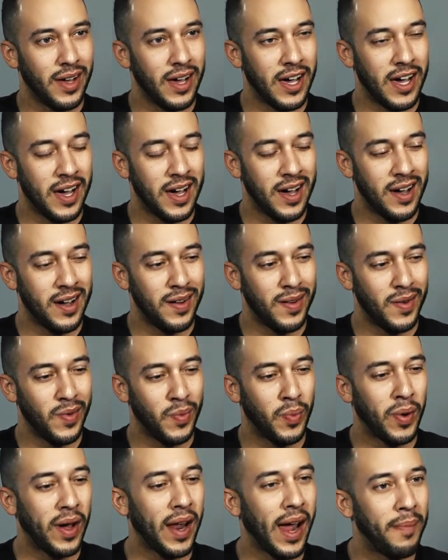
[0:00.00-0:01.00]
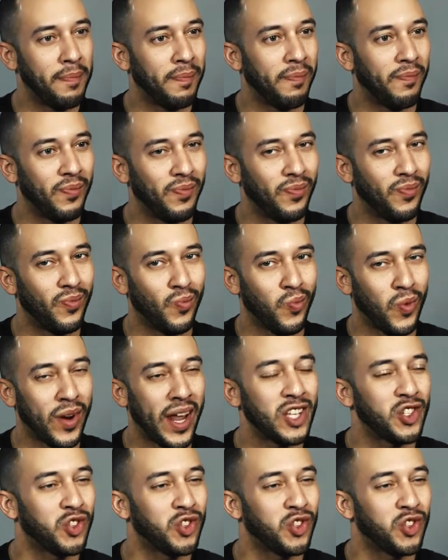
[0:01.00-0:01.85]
Uh, but I'm when I